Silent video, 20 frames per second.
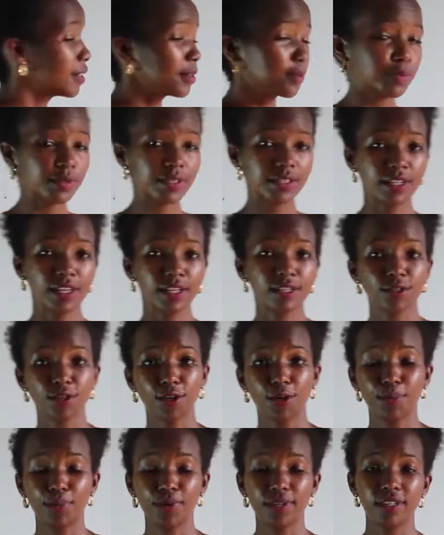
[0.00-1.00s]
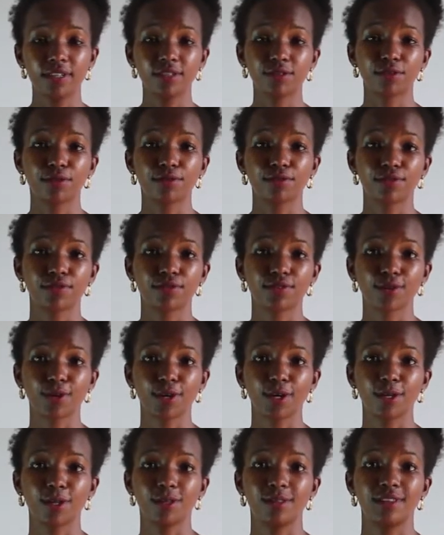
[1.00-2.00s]
important component of
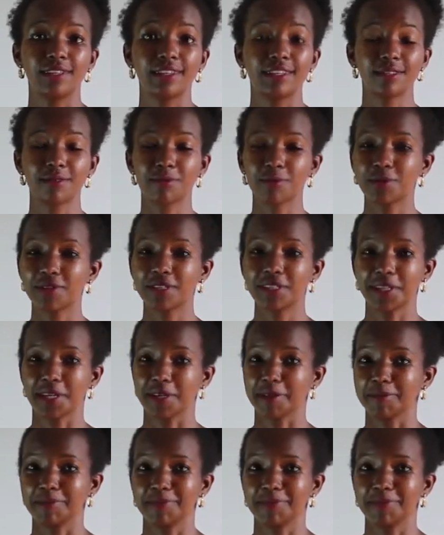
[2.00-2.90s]
soil is water.